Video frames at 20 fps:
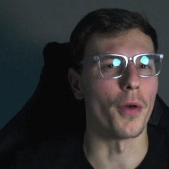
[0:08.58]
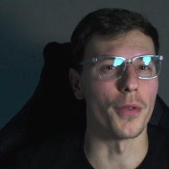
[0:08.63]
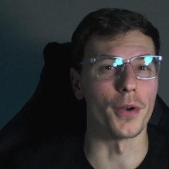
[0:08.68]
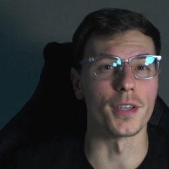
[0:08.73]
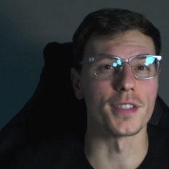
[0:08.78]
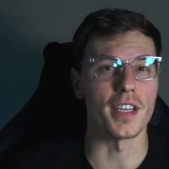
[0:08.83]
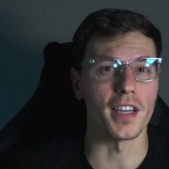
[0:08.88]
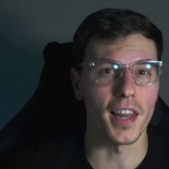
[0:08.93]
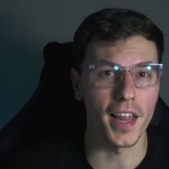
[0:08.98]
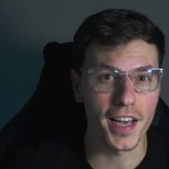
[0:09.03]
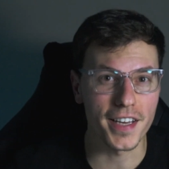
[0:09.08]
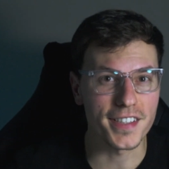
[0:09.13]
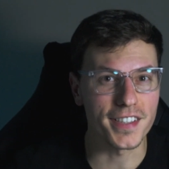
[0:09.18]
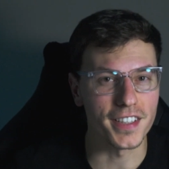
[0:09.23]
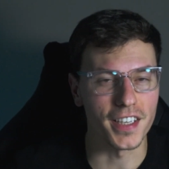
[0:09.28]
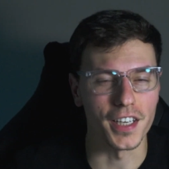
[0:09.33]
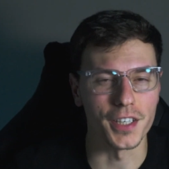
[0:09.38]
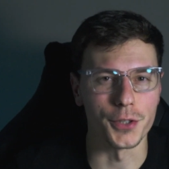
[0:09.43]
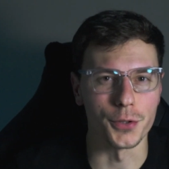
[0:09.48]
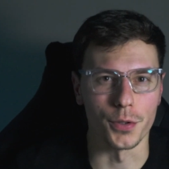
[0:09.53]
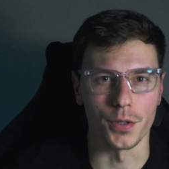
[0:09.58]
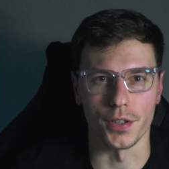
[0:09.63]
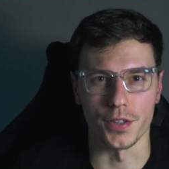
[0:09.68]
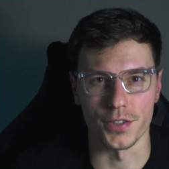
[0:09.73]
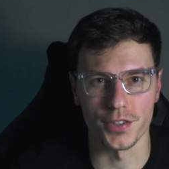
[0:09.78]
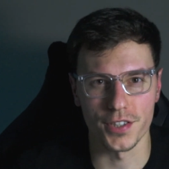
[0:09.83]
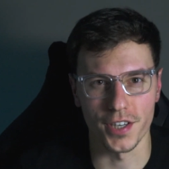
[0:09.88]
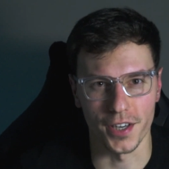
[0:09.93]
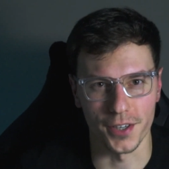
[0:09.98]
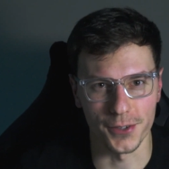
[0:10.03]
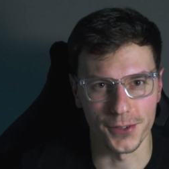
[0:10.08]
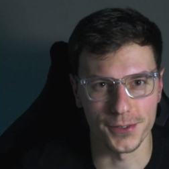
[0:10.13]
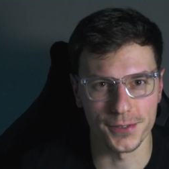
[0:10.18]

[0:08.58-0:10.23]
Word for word: whether it's the last thing I do on this channel.